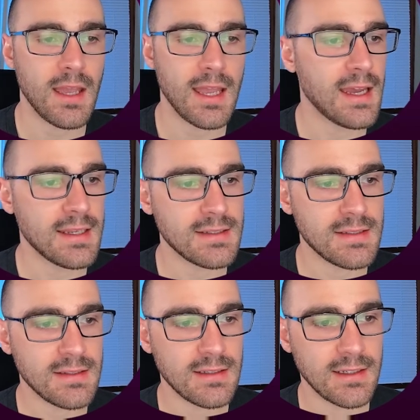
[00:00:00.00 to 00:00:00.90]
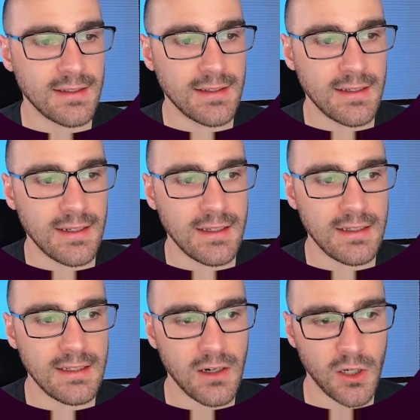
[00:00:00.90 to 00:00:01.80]
And uh,
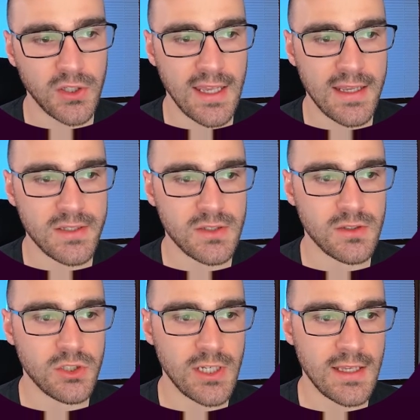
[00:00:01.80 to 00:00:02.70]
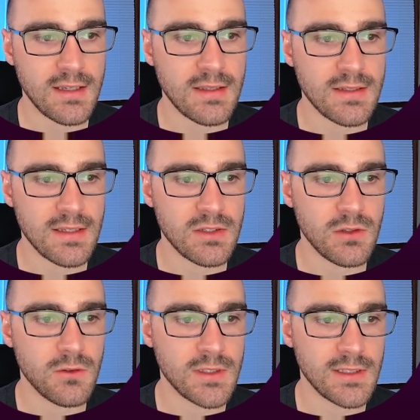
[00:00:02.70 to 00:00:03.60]
in our case, Jenkins is
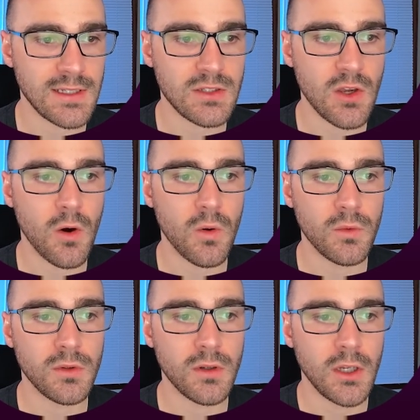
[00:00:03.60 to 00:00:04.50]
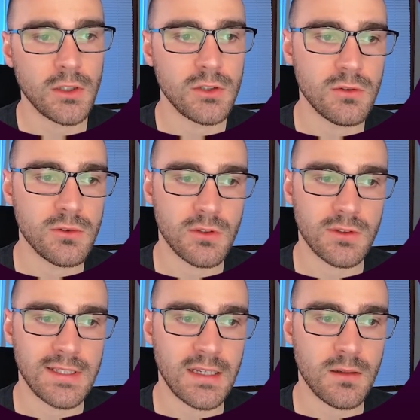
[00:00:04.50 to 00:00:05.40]
using its own user
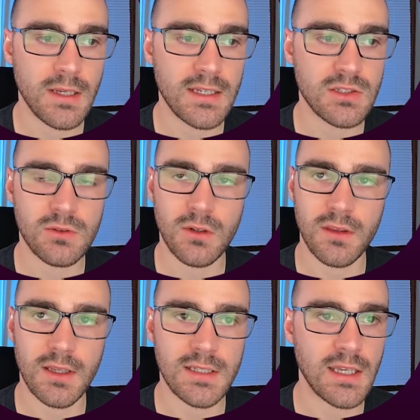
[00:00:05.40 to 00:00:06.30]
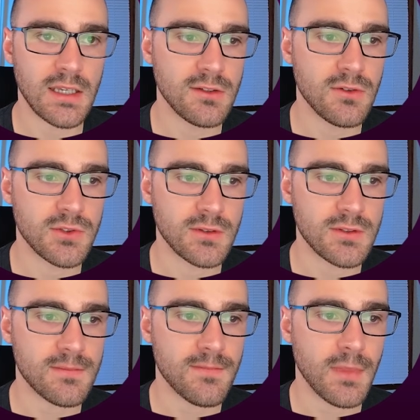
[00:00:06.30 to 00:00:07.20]
database to authenticate
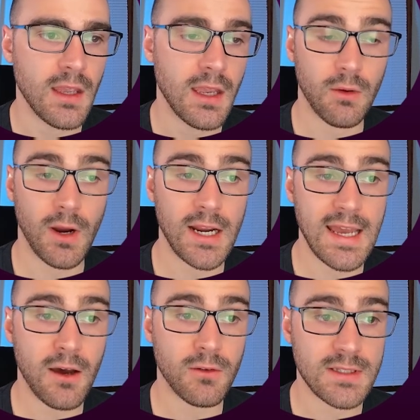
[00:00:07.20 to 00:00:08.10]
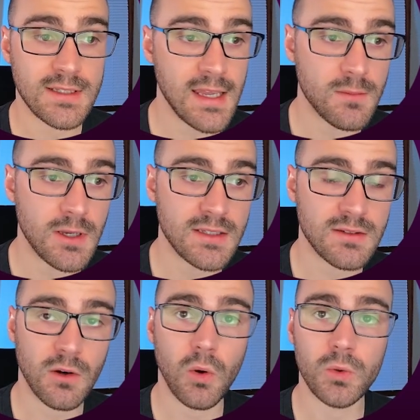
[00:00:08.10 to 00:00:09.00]
users. And right now in this database,
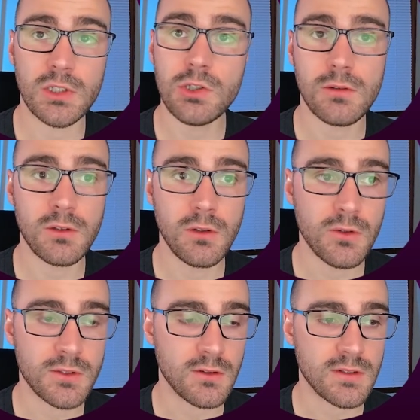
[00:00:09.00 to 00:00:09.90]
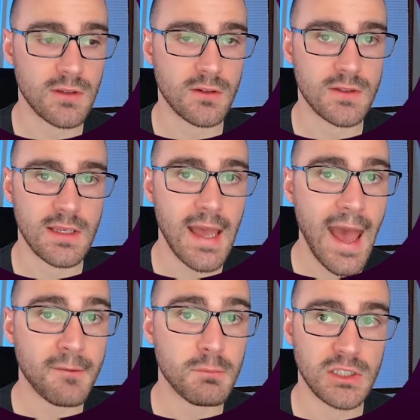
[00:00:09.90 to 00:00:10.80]
there are only two users. There's the
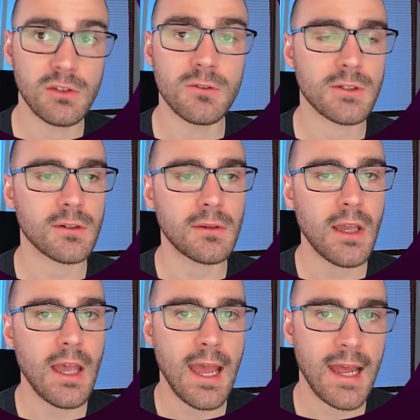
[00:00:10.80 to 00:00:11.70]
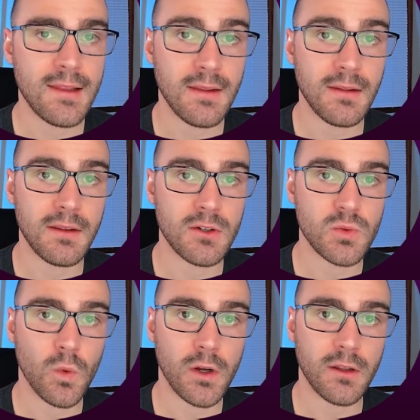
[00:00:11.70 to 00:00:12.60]
admin user, and then there's
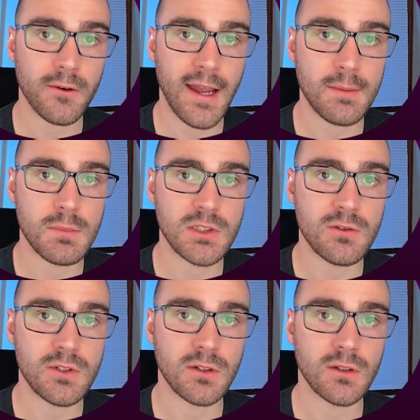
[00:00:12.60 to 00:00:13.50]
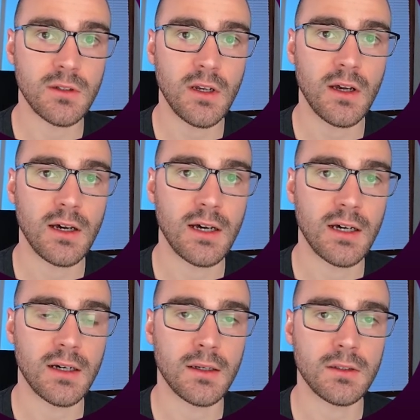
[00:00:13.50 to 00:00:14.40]
one other admin user
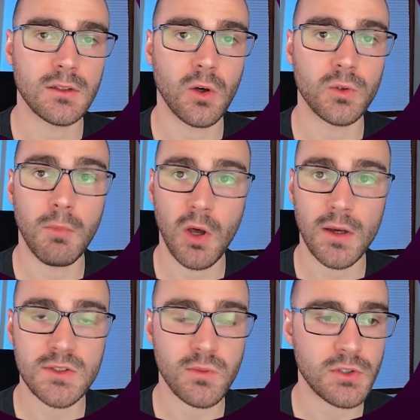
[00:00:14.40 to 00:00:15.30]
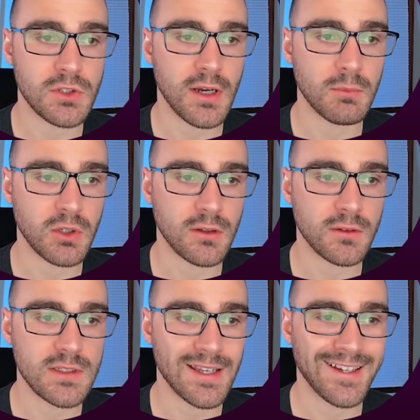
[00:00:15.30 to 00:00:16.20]
uh, called Moss, which I'm
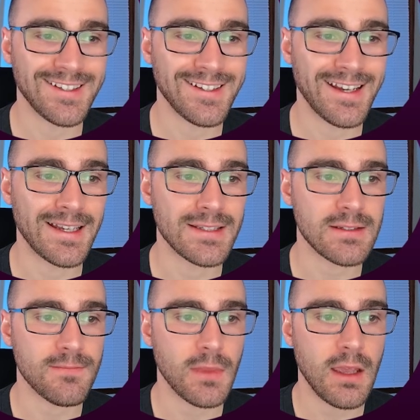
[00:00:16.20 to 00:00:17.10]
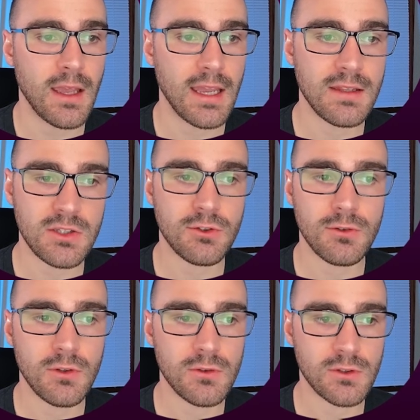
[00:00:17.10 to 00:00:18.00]
currently signed in as. And these two
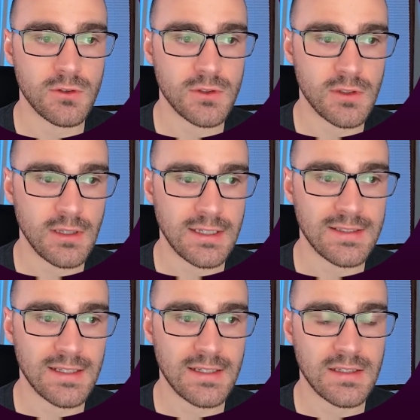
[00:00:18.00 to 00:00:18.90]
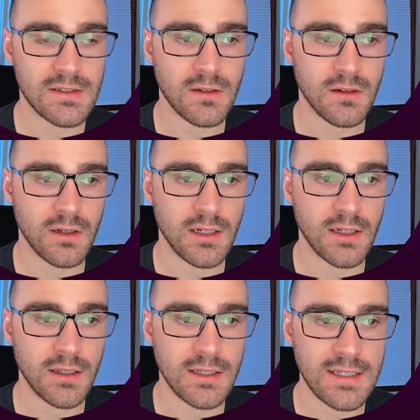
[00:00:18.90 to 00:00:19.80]
users exist
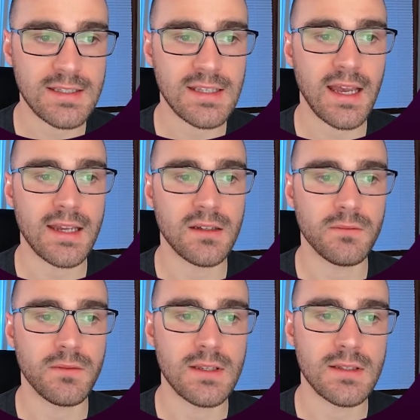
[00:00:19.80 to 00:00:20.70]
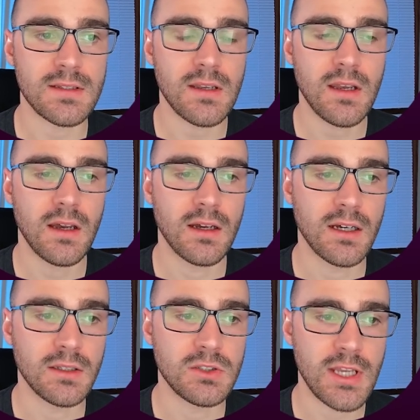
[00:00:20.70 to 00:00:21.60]
uh, inside of this
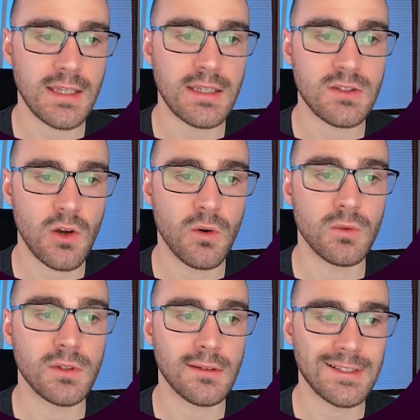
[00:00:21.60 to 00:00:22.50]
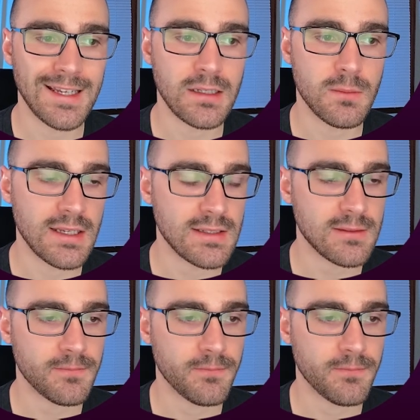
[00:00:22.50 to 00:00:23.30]
uh, Jenkins-owned database.